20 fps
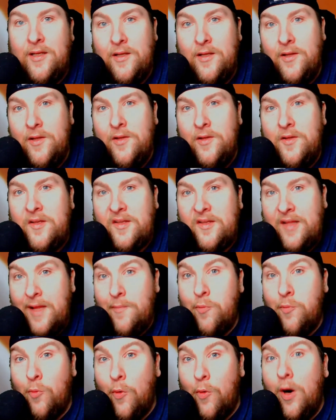step
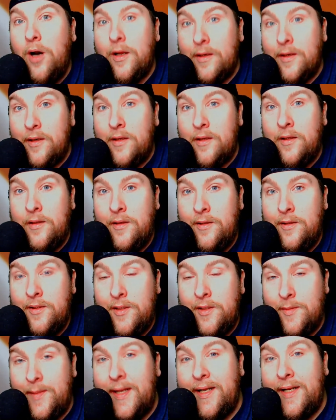one to
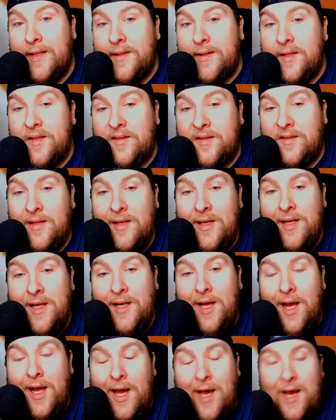making this.
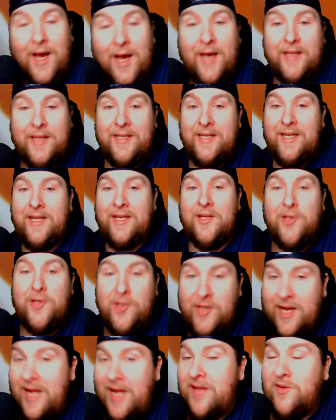You get your
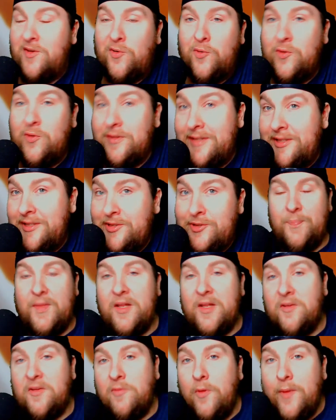casserole dish.
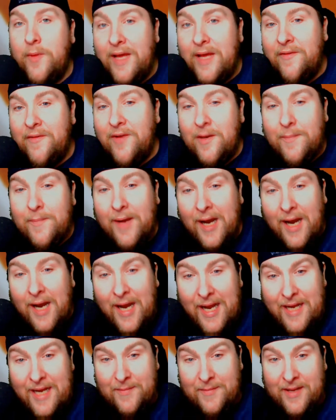So what we have here
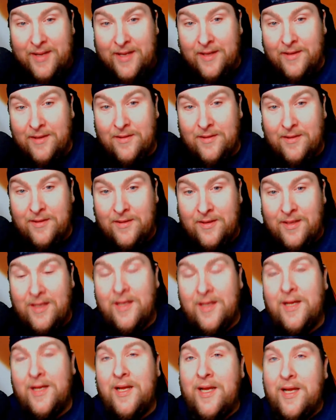behind me
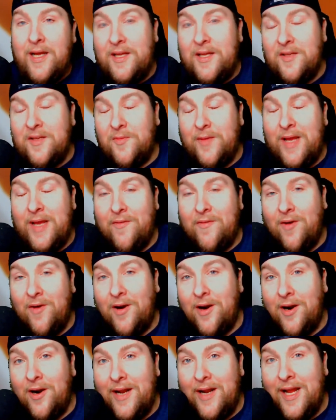is we have
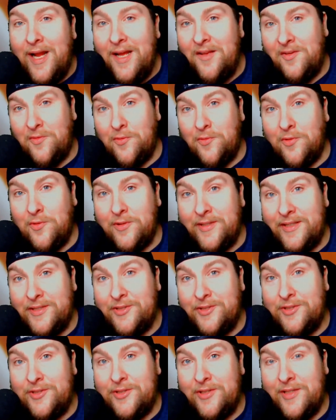our casserole
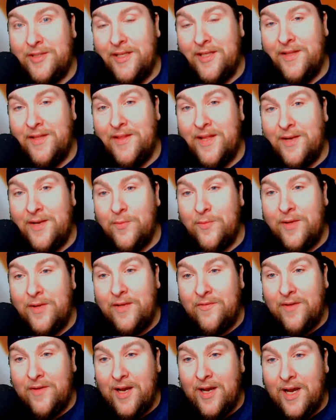dish that
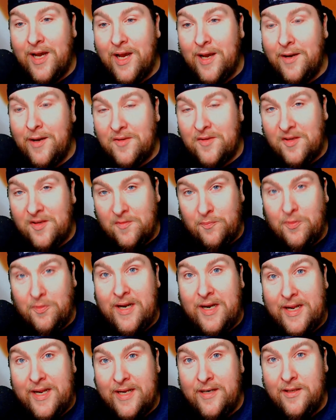we've
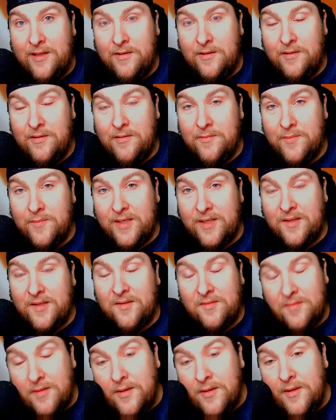sprayed
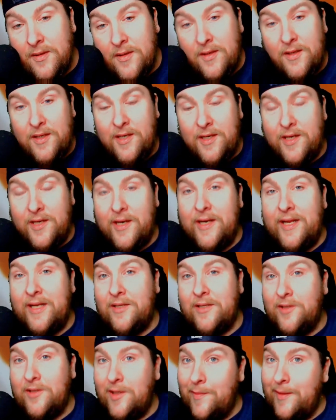because you're going to need
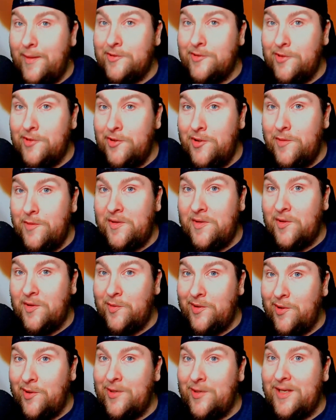a little bit of lube so it
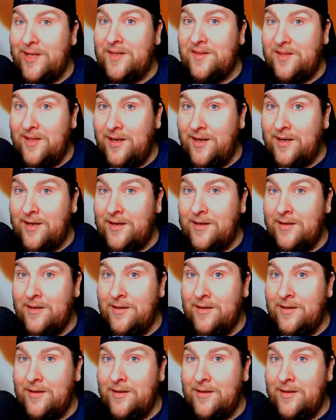don't get stuck.